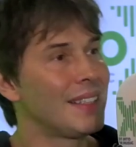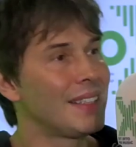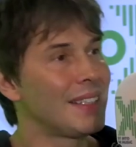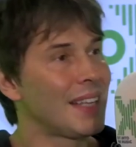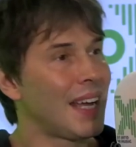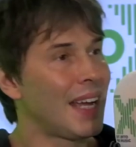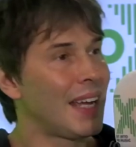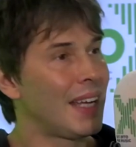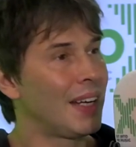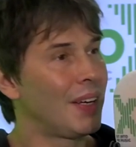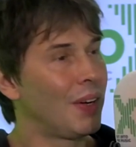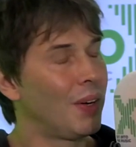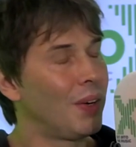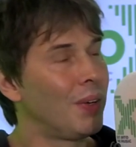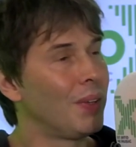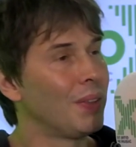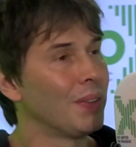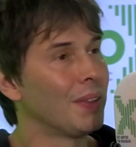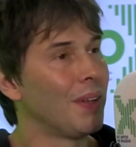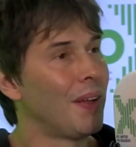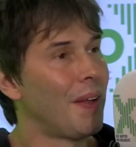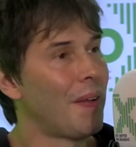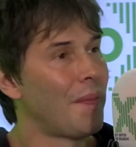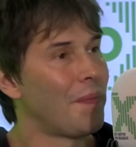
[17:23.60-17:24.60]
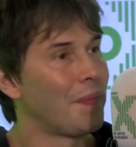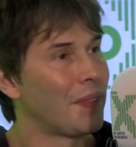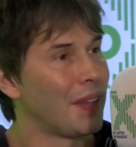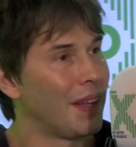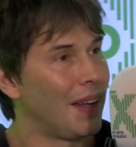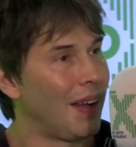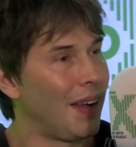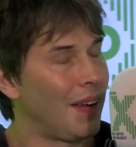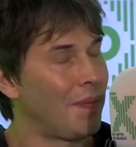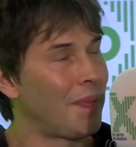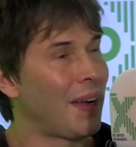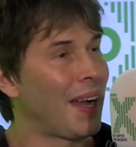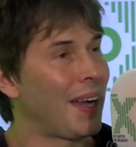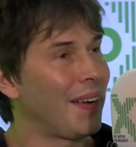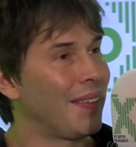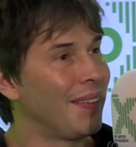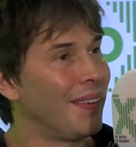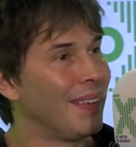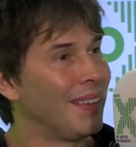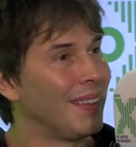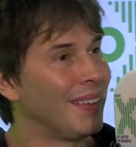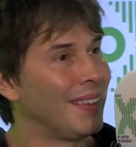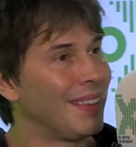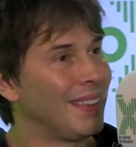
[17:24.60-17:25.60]
to say at all
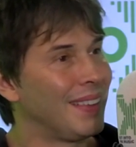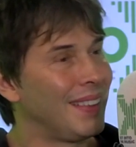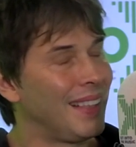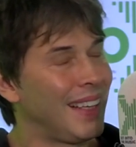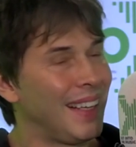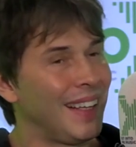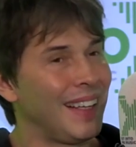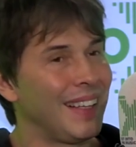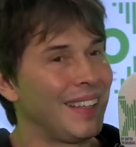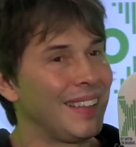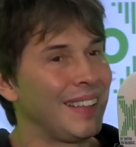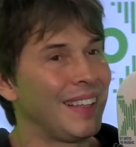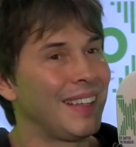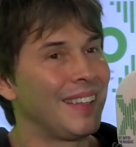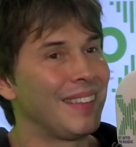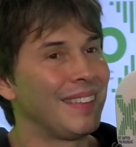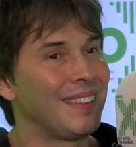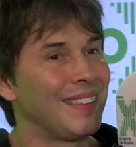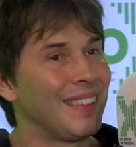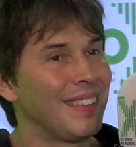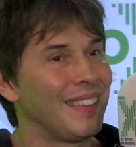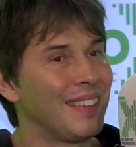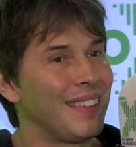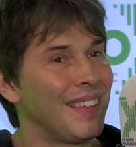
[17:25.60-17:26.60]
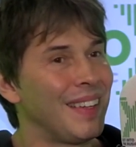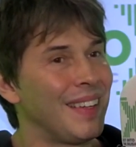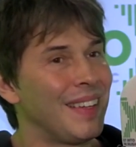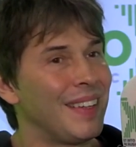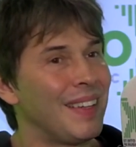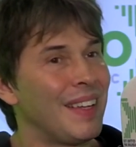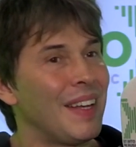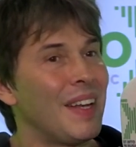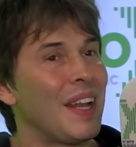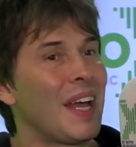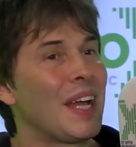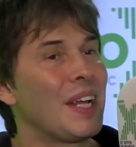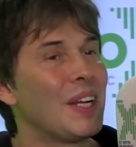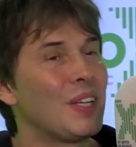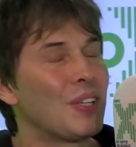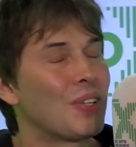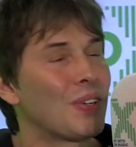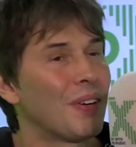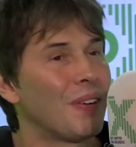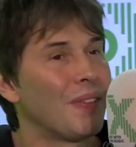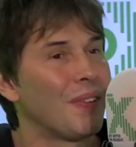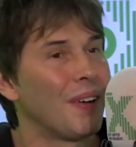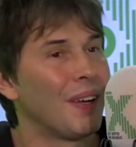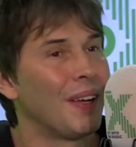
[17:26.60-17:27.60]
about the
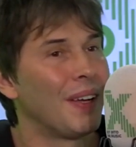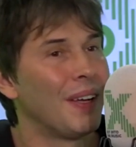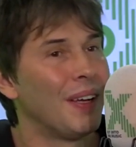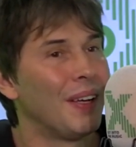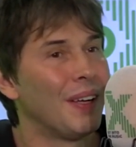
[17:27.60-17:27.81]
nature of